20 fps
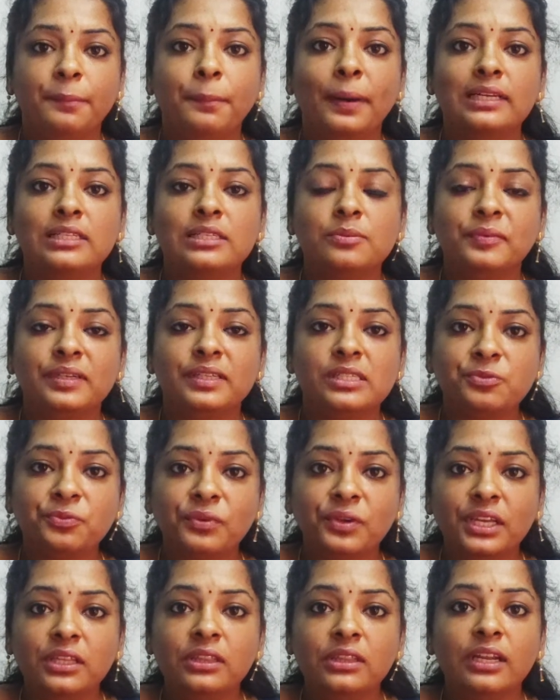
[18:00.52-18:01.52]
by
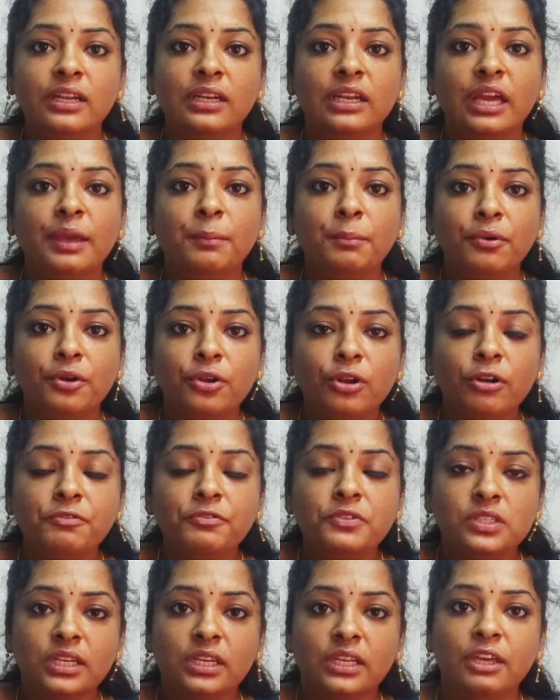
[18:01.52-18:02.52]
specifying the number of
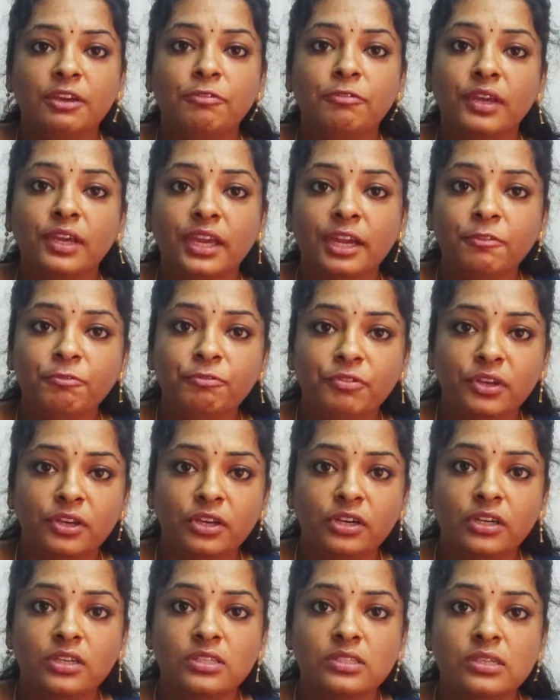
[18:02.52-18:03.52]
significant
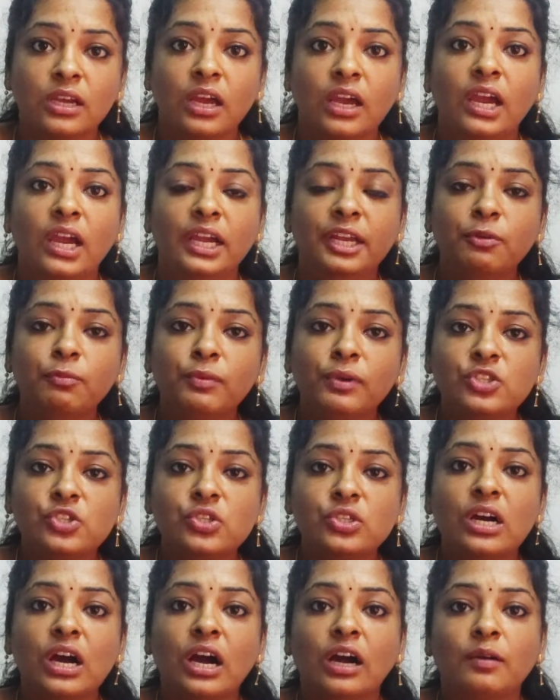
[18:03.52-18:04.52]
figures in which
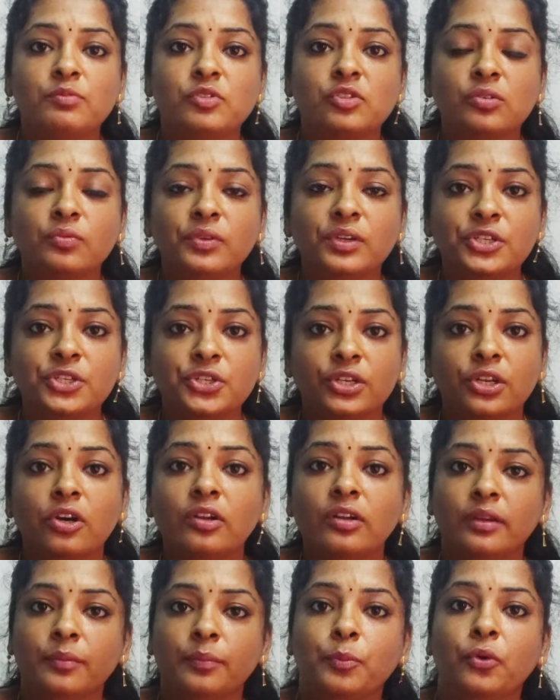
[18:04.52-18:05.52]
the observation are
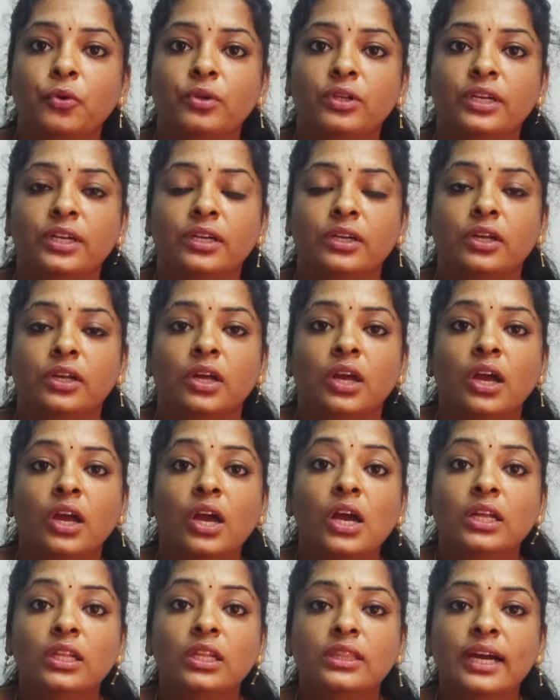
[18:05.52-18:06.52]
reported.
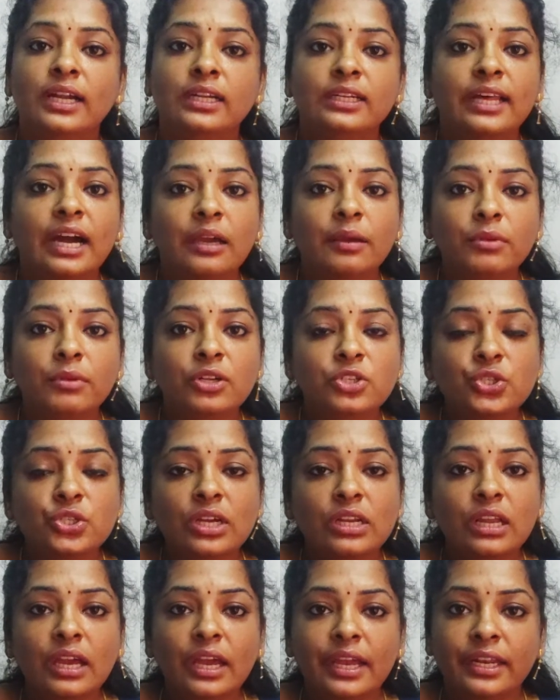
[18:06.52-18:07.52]
The
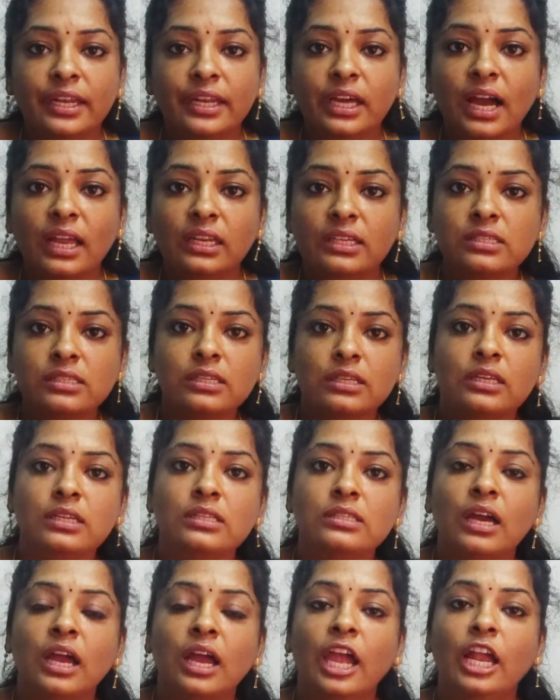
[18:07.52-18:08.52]
dimensional analysis
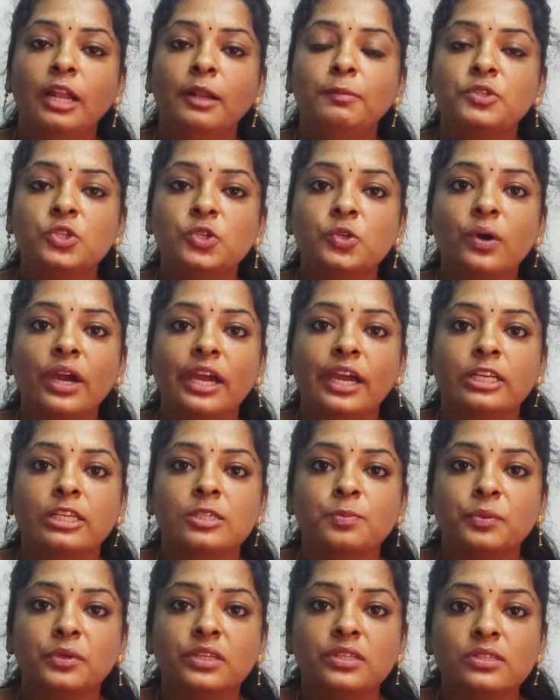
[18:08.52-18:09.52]
helps to
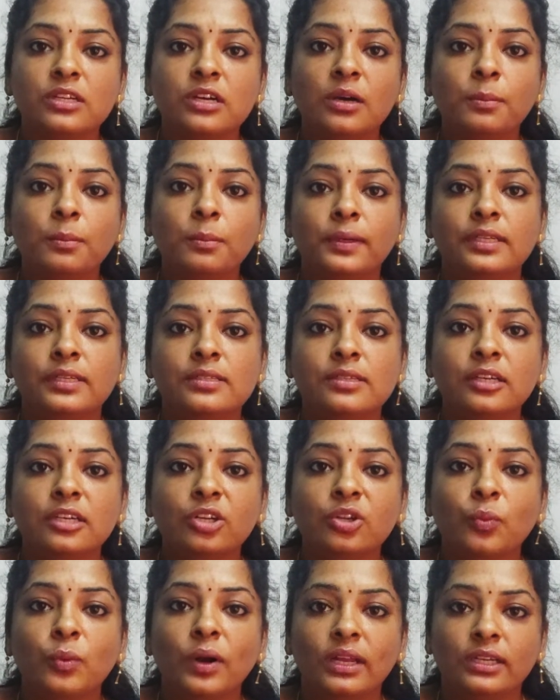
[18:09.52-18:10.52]
express the measured
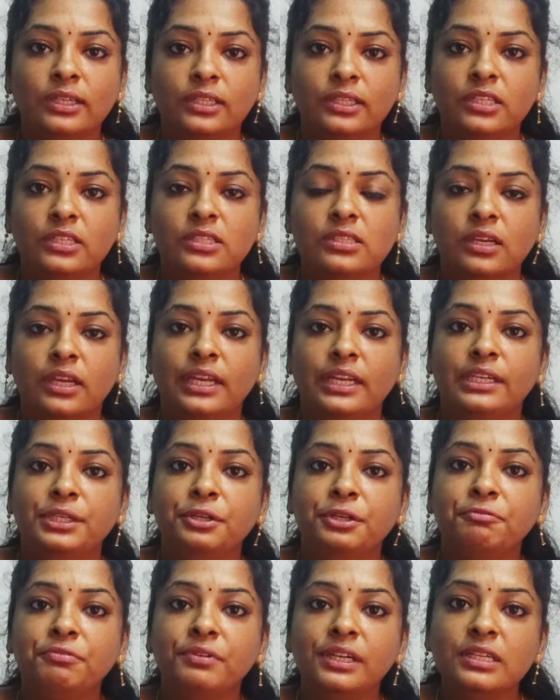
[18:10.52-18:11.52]
quantities in
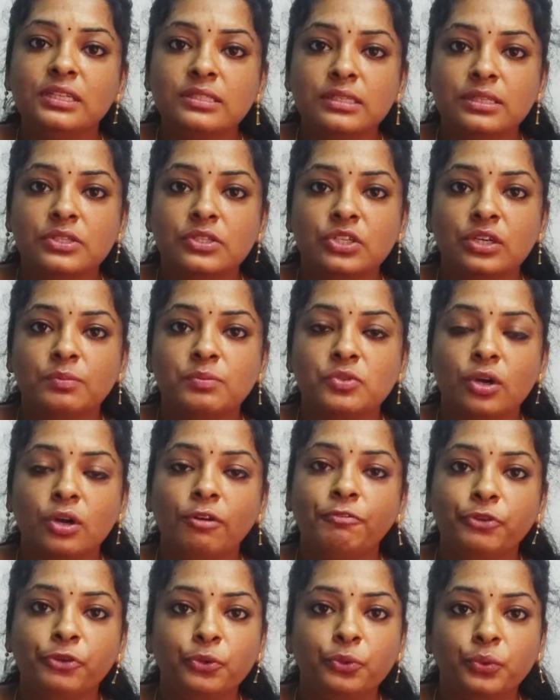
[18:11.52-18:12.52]
different systems
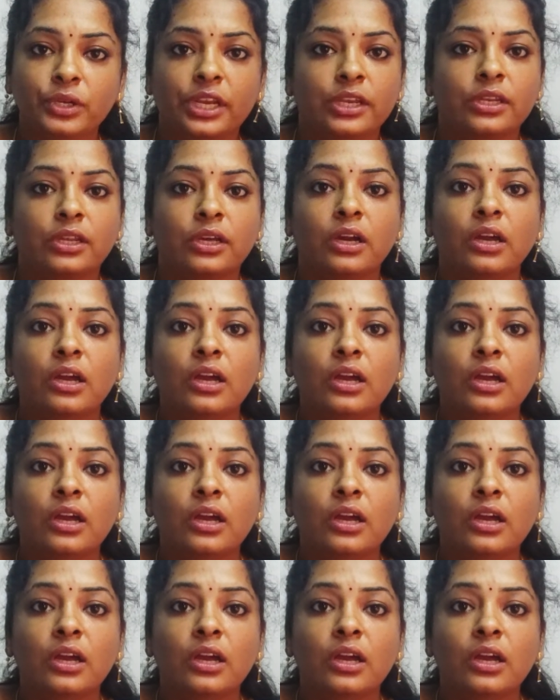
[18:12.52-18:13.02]
of unit.